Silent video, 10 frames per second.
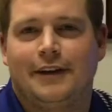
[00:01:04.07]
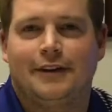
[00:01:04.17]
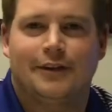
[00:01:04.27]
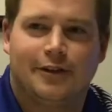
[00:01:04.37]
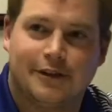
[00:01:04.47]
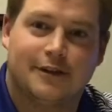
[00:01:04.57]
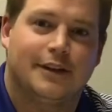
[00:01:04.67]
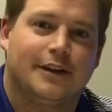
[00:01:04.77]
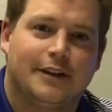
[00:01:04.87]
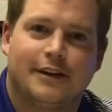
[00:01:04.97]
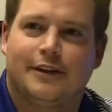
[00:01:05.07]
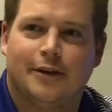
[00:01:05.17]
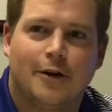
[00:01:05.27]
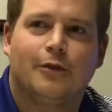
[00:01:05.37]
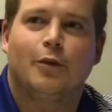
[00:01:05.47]
individuals like in
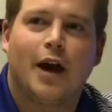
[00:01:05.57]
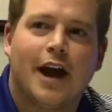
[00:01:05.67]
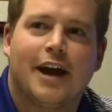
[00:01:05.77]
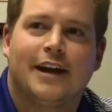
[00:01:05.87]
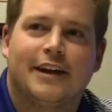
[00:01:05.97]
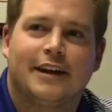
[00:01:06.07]
their own way.